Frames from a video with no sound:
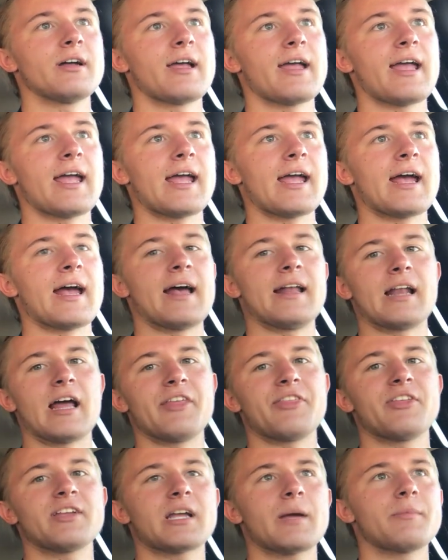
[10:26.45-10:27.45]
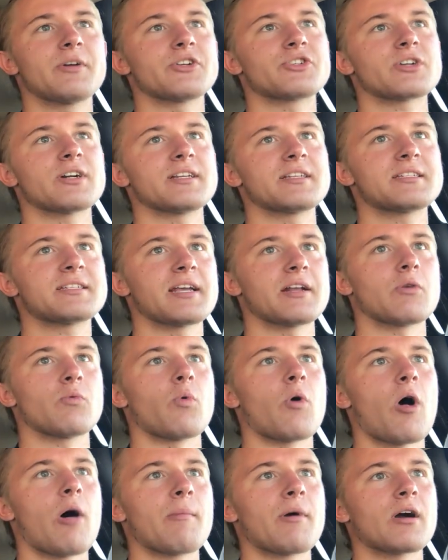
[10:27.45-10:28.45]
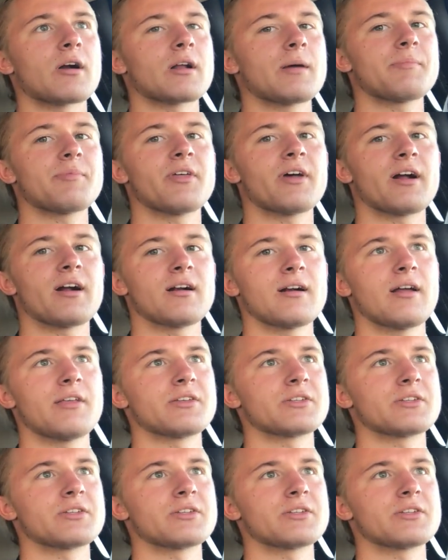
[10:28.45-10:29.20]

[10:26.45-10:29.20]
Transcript: And I think I'm gonna try to stay to Walmart up there.